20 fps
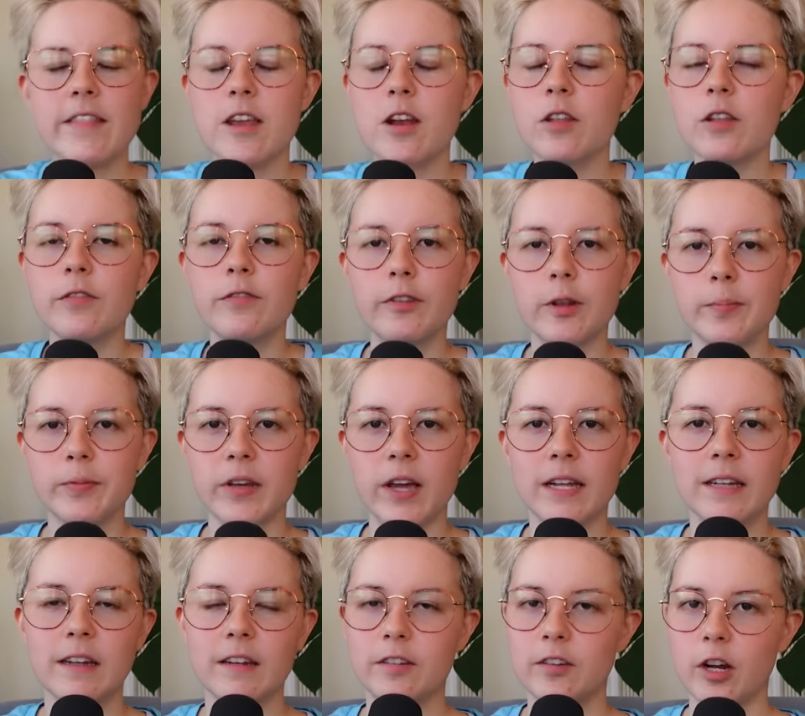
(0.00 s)
And then on the flip
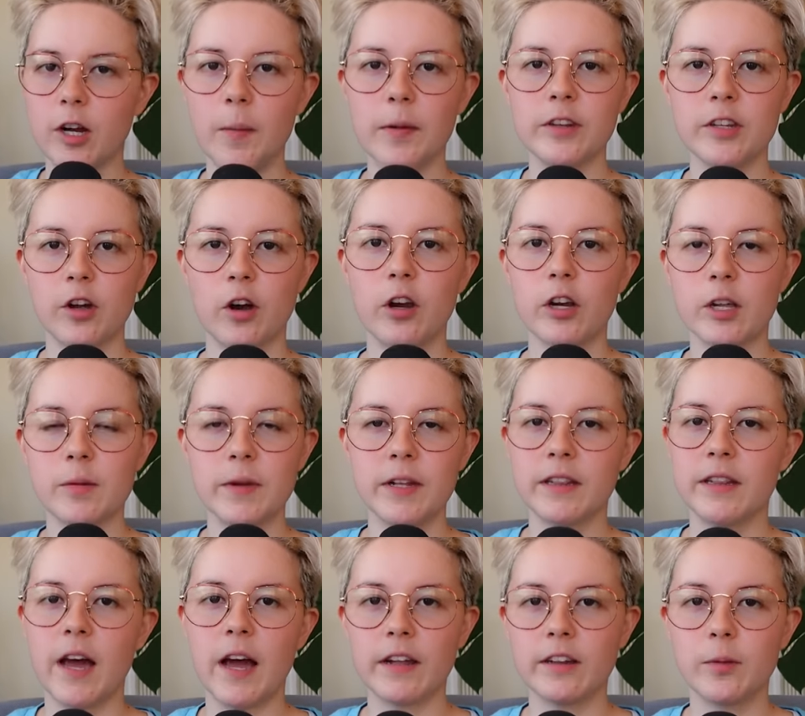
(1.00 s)
side, let's talk about the argument
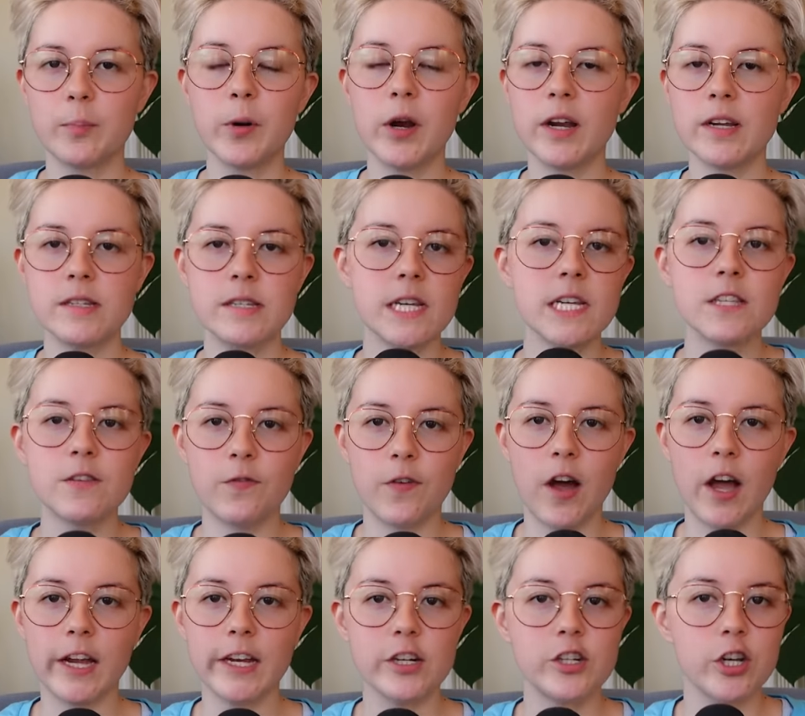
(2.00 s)
that the price is
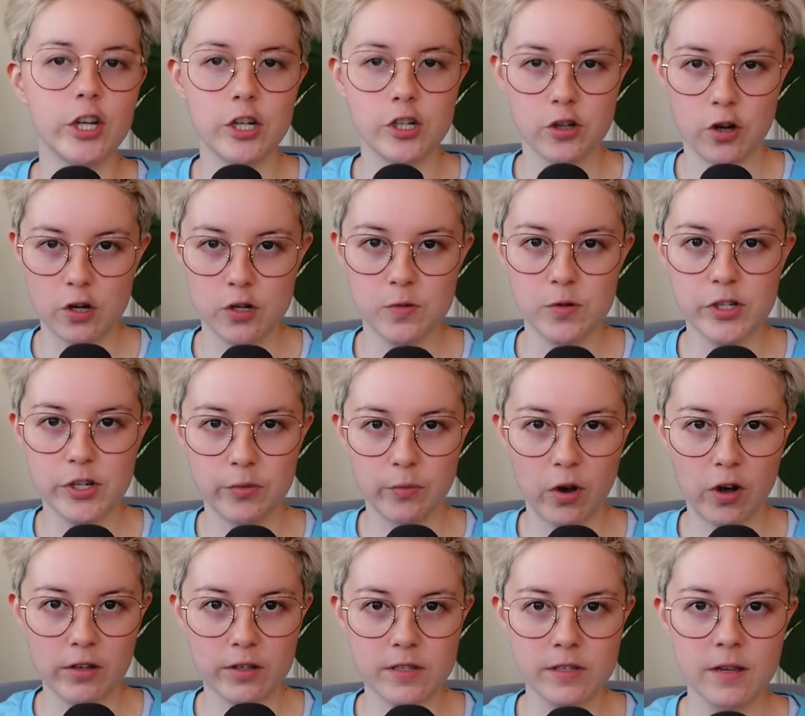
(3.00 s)
fine, she can charge what she
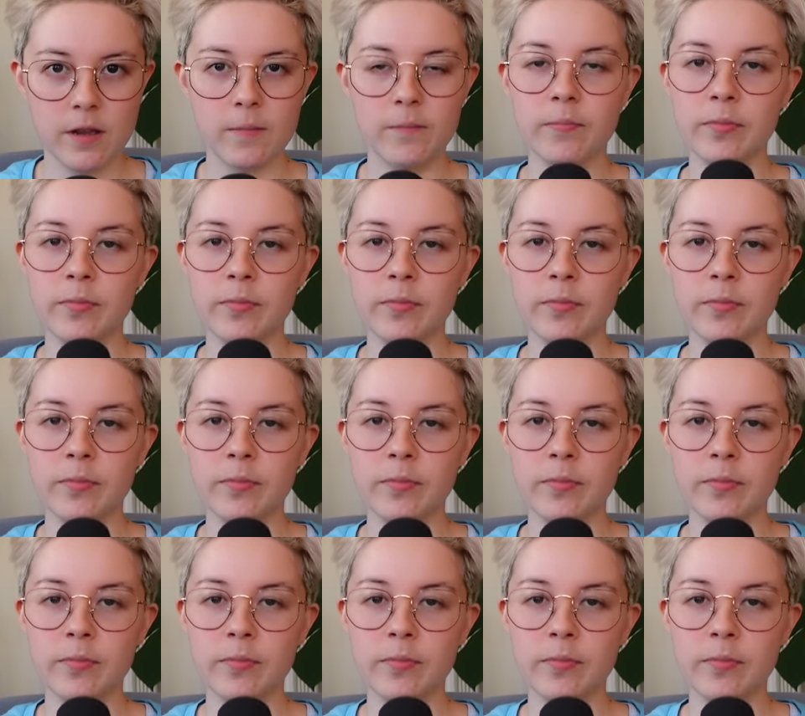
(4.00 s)
wants.